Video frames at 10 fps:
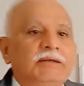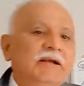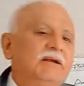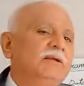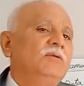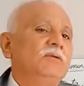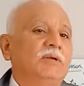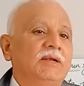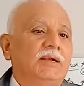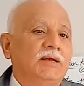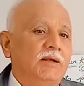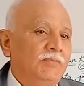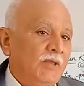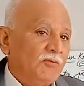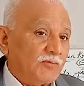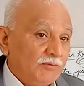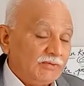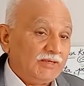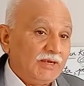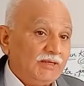addition to the data, from
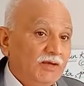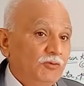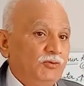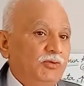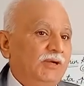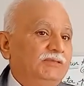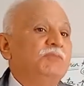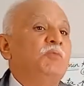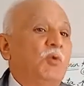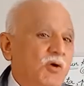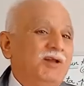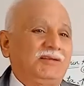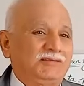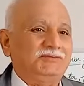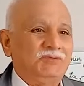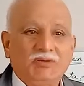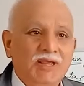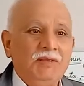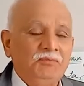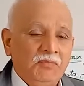the data we should get some products.
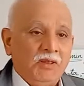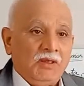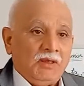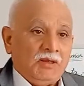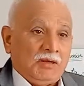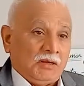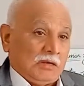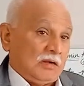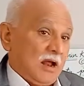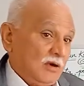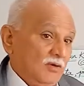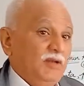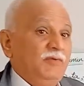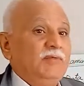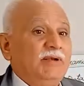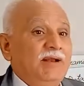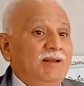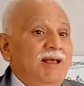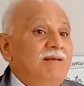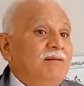Okay, not only from the
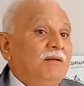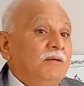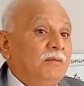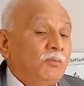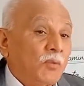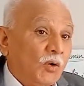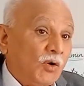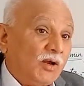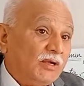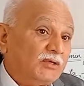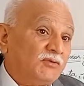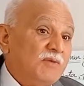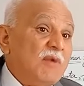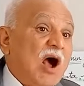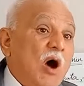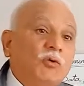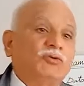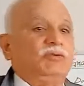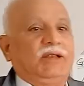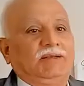data, products from
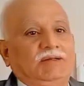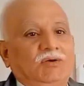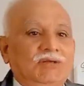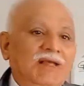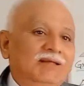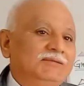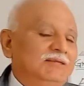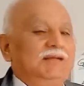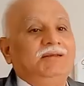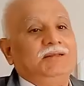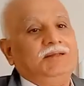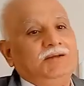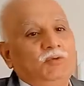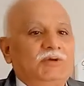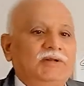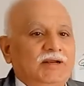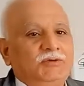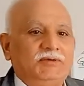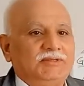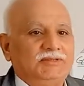outside. Okay, that we try
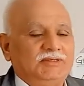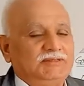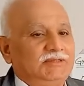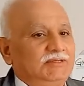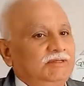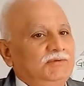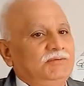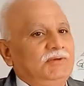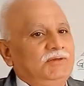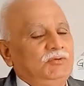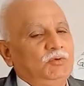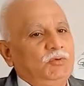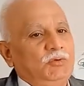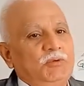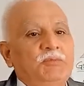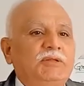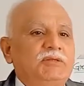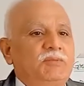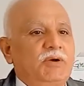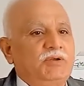to discuss to impress
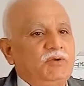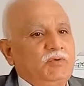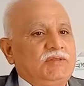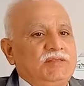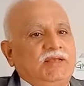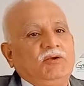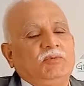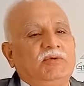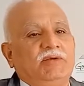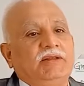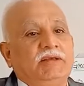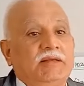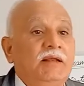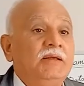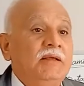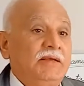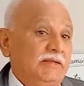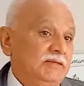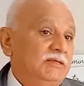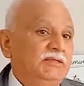upon you once again, to be very clear
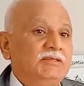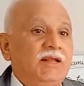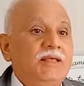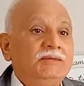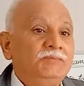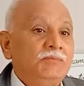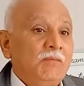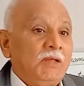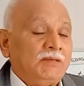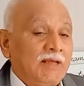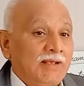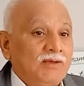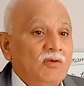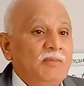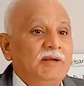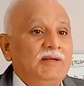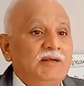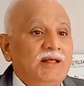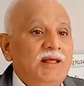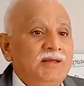in this class, the economic
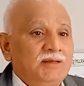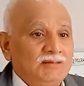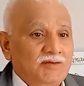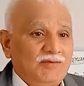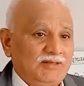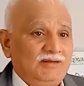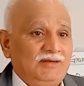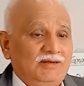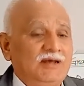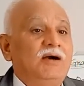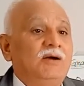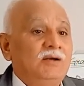data, the weather data,